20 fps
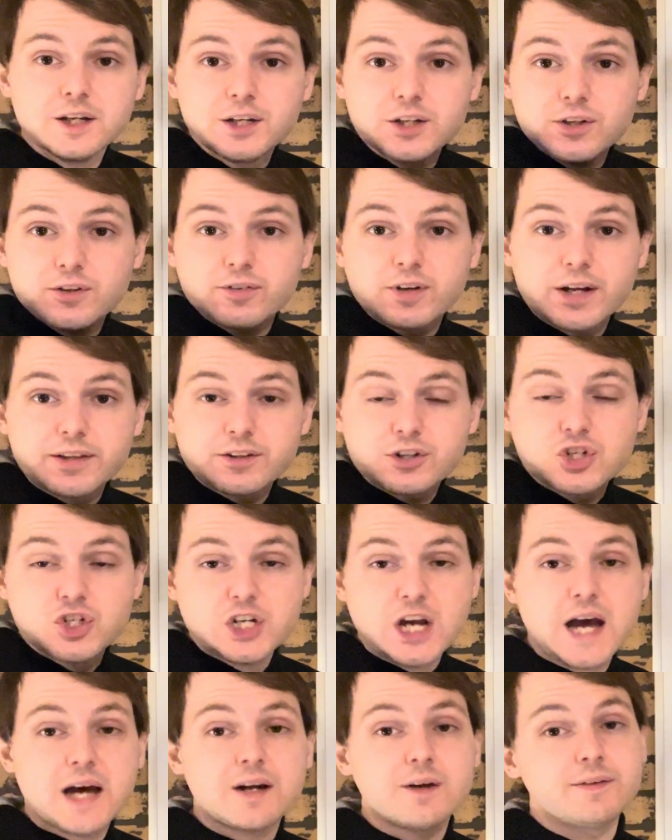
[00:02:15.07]
you've got the
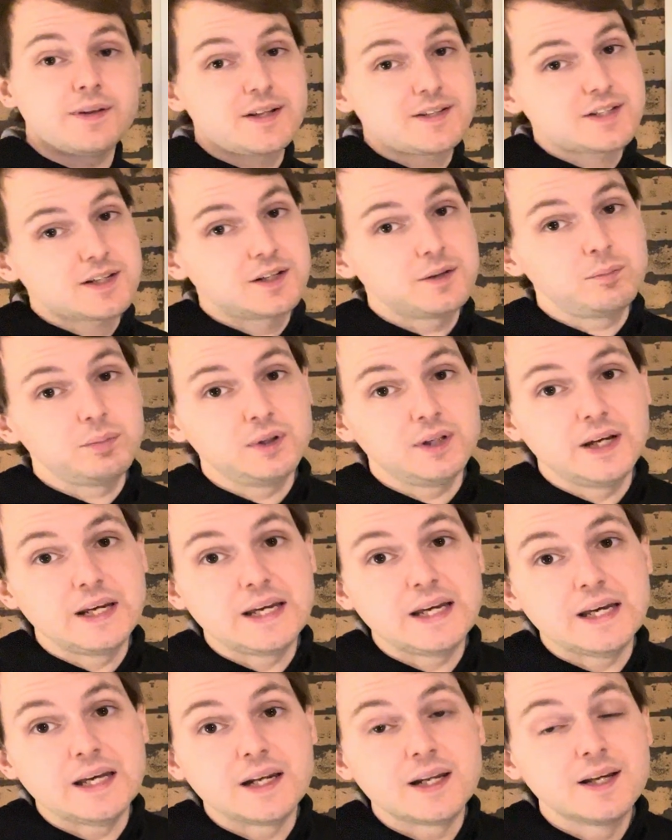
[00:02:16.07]
shadow that's going to play
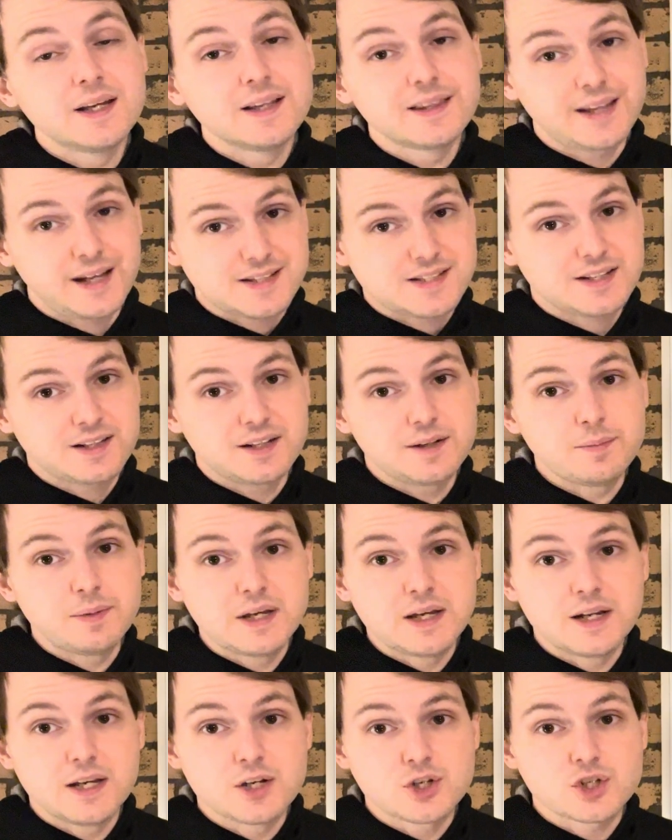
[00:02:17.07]
in. That's going to be
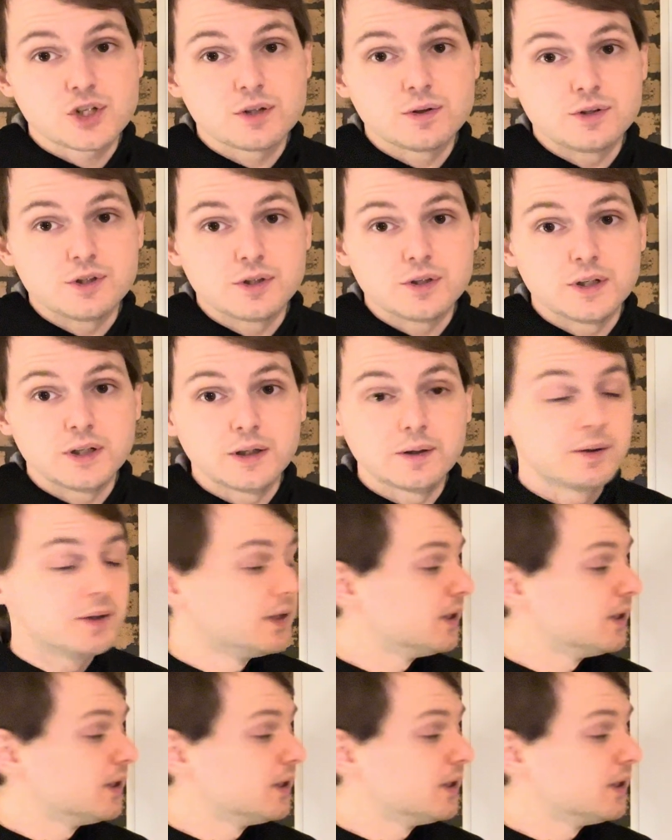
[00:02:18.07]
an issue to you.